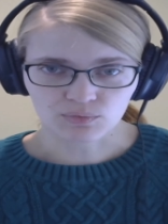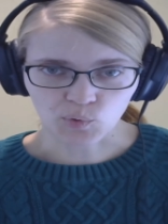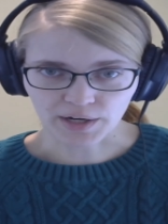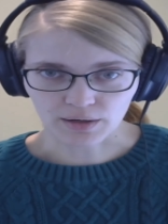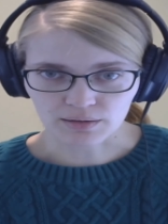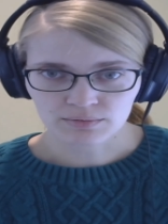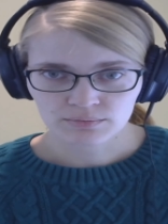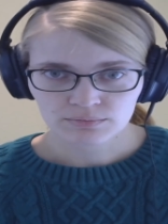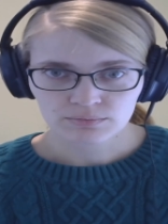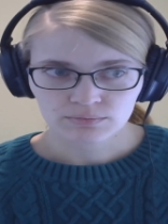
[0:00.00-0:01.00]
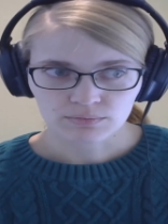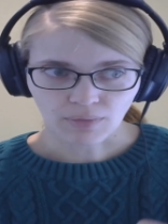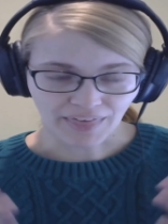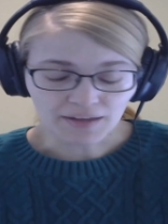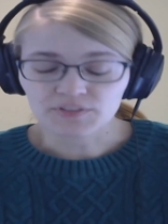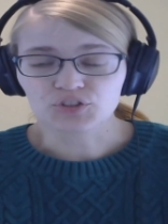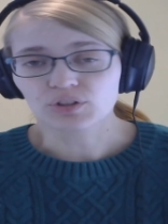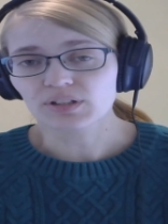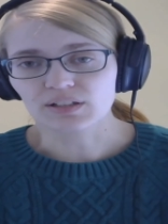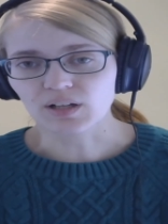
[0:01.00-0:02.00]
where that
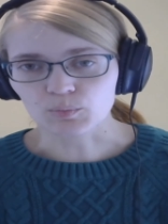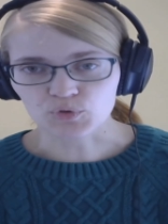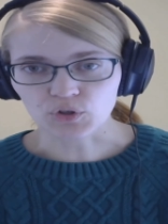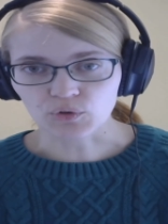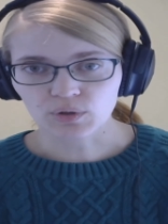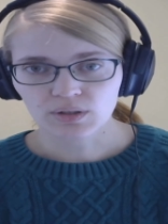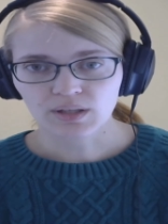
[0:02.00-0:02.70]
vision can come true?